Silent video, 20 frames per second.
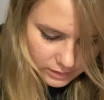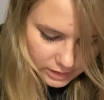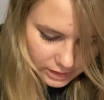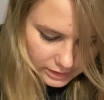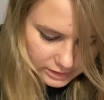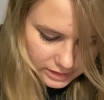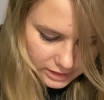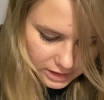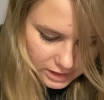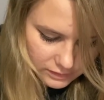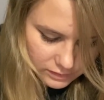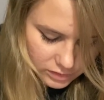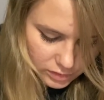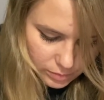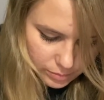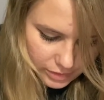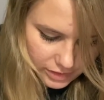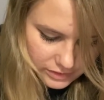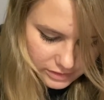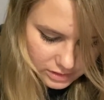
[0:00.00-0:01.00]
We'd like to give you
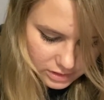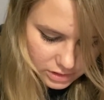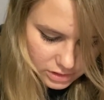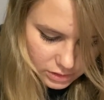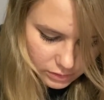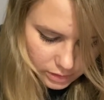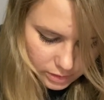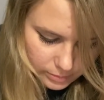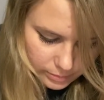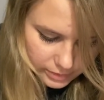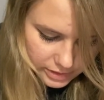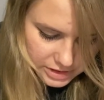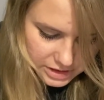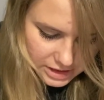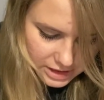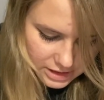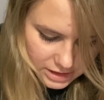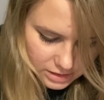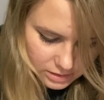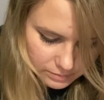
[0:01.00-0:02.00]
a present to show our
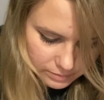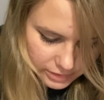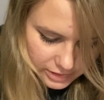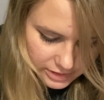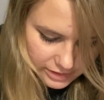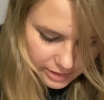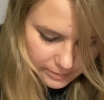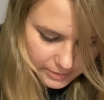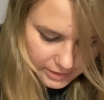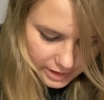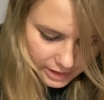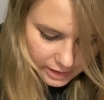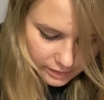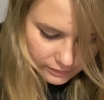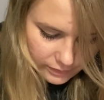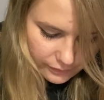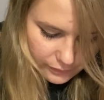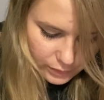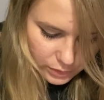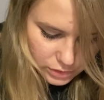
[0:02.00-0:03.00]
appreciation. Please keep an eye
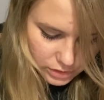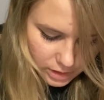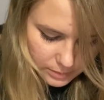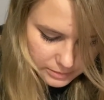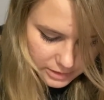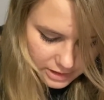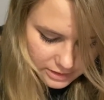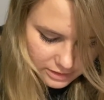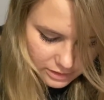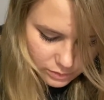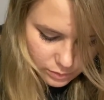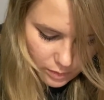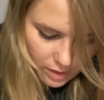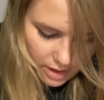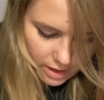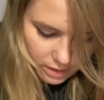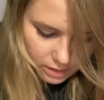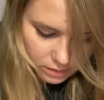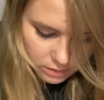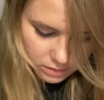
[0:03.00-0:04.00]
out for future updates as
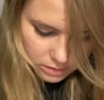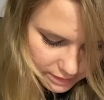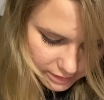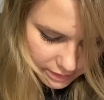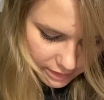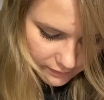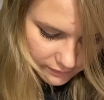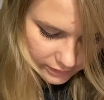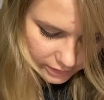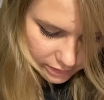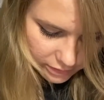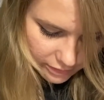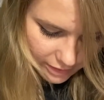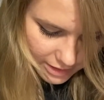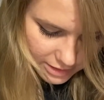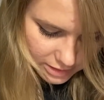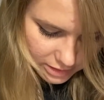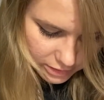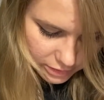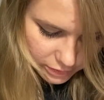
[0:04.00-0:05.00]
well. Dear Ever,
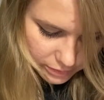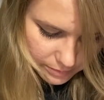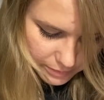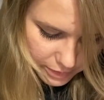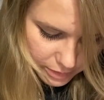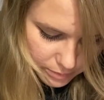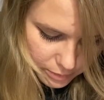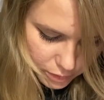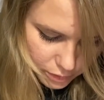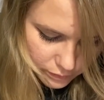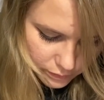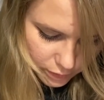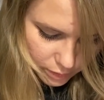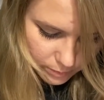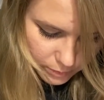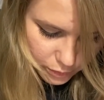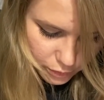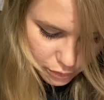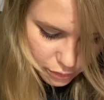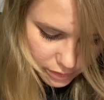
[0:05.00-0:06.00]
congratulations on your big move. We
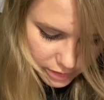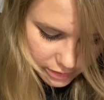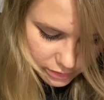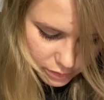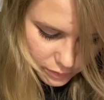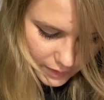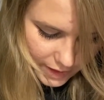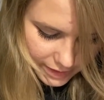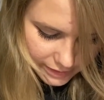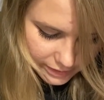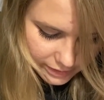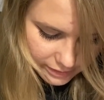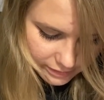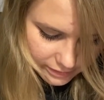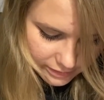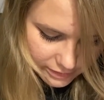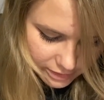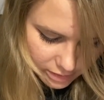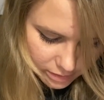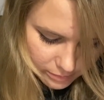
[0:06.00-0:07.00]
hope you enjoy your new island.
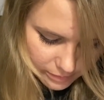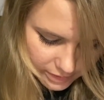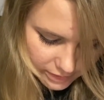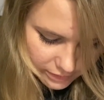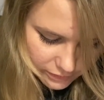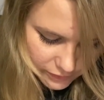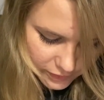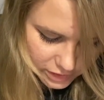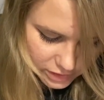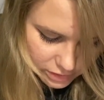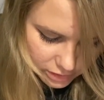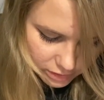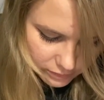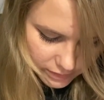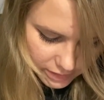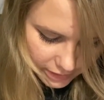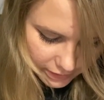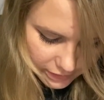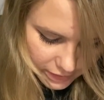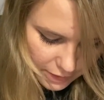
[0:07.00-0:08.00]
To celebrate this fresh start,
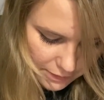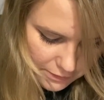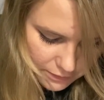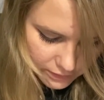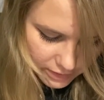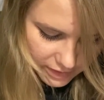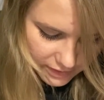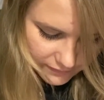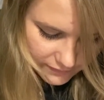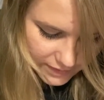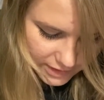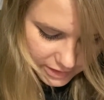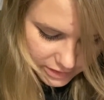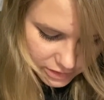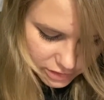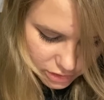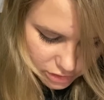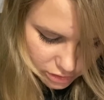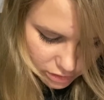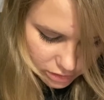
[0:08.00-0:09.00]
we'd like to give you a gift that
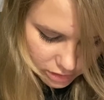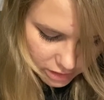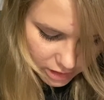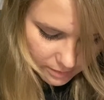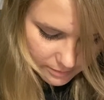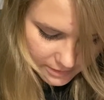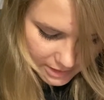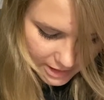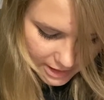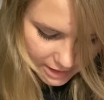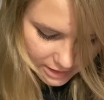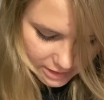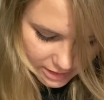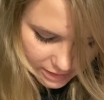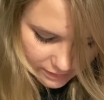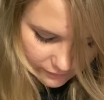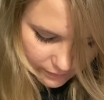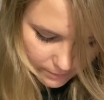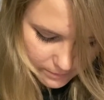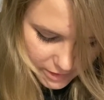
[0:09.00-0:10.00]
is sure to come in
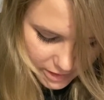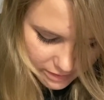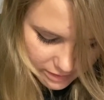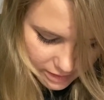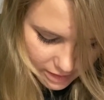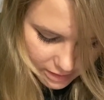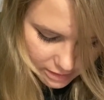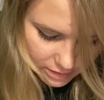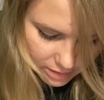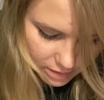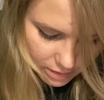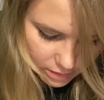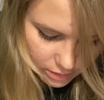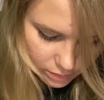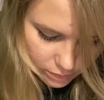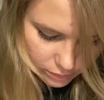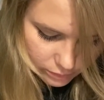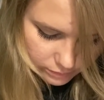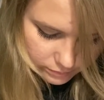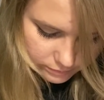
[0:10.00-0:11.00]
handy from
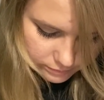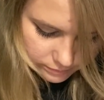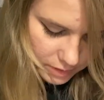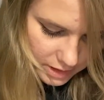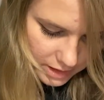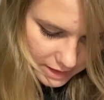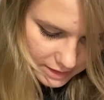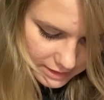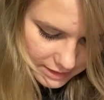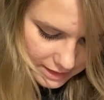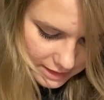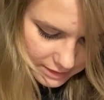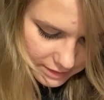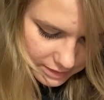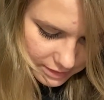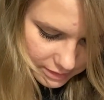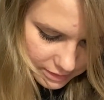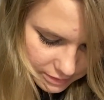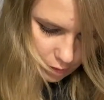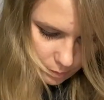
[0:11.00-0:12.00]
Nintendo. What is
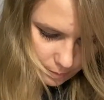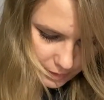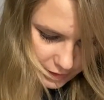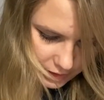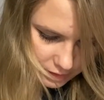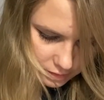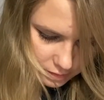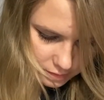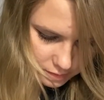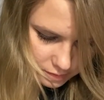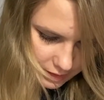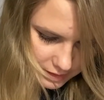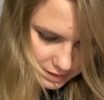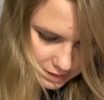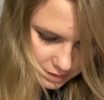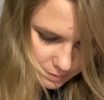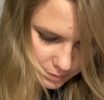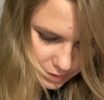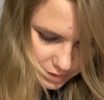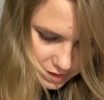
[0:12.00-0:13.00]
it? Open. A
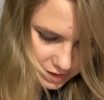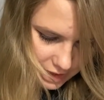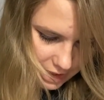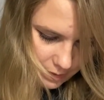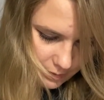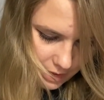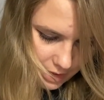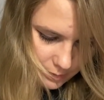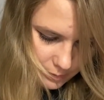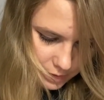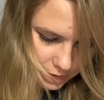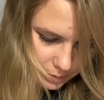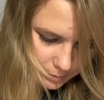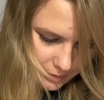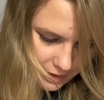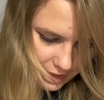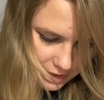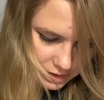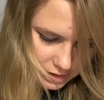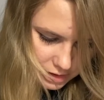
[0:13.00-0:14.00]
simple DIY
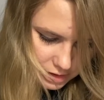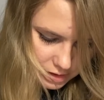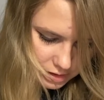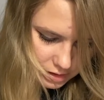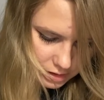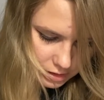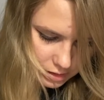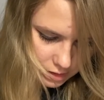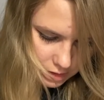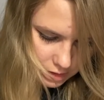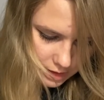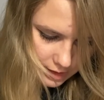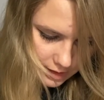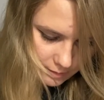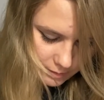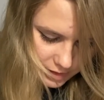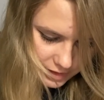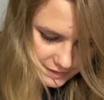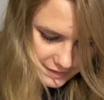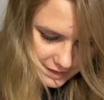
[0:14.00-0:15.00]
workbench.
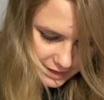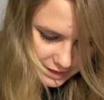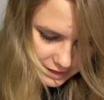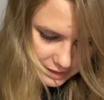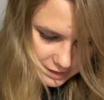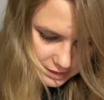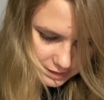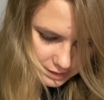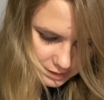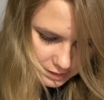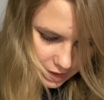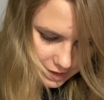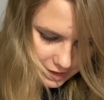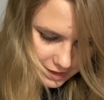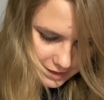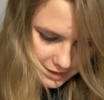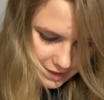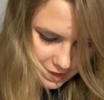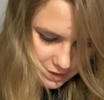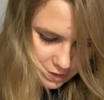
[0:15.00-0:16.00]
And what is this? A
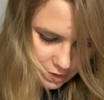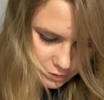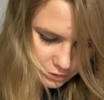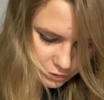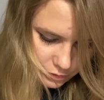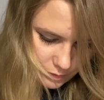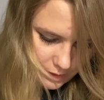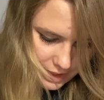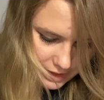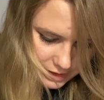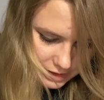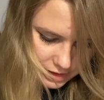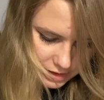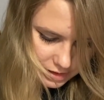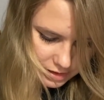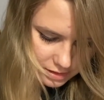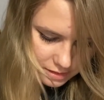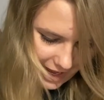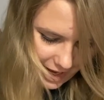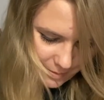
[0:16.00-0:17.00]
Nintendo
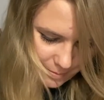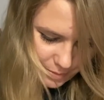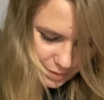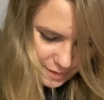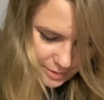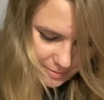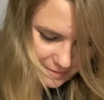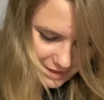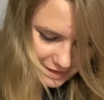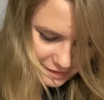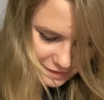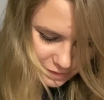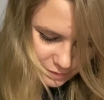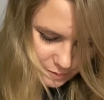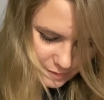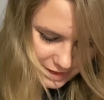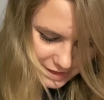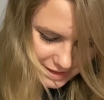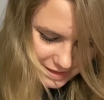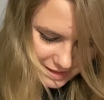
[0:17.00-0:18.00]
Switch! I put my
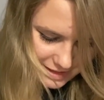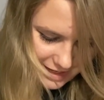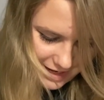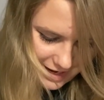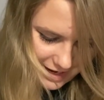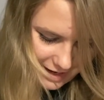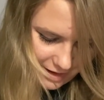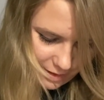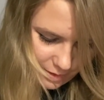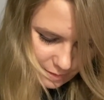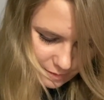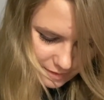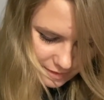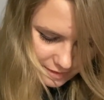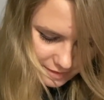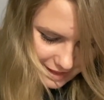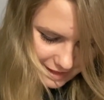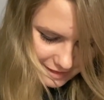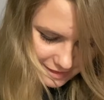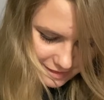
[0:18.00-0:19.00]
Switch down!
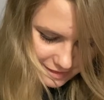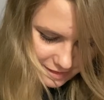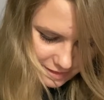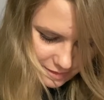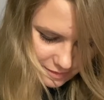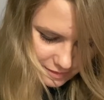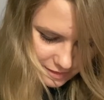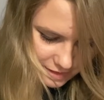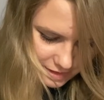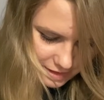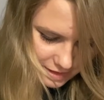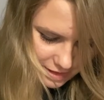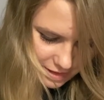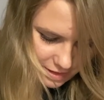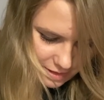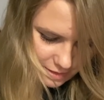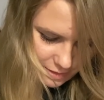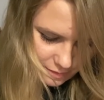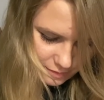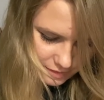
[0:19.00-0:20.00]
That's so
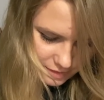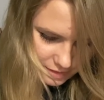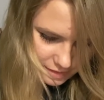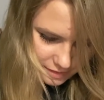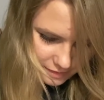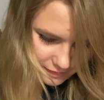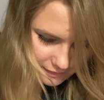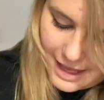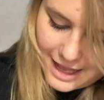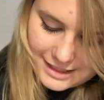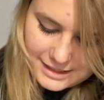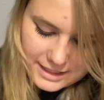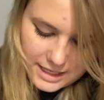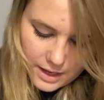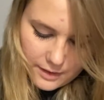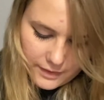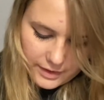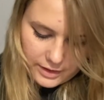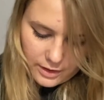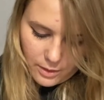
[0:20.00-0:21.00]
cute! That's how
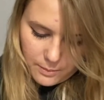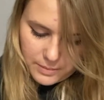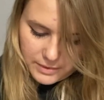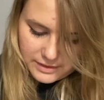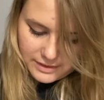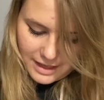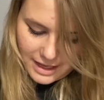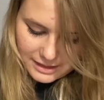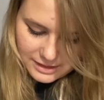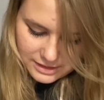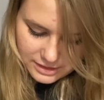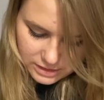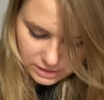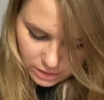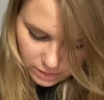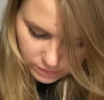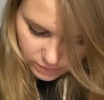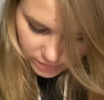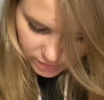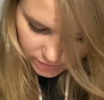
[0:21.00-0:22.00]
I open, that's so
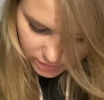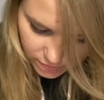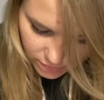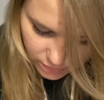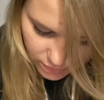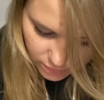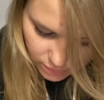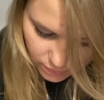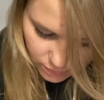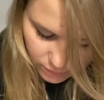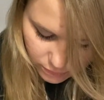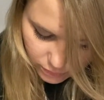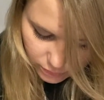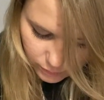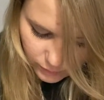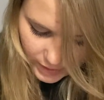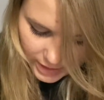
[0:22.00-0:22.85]
cute!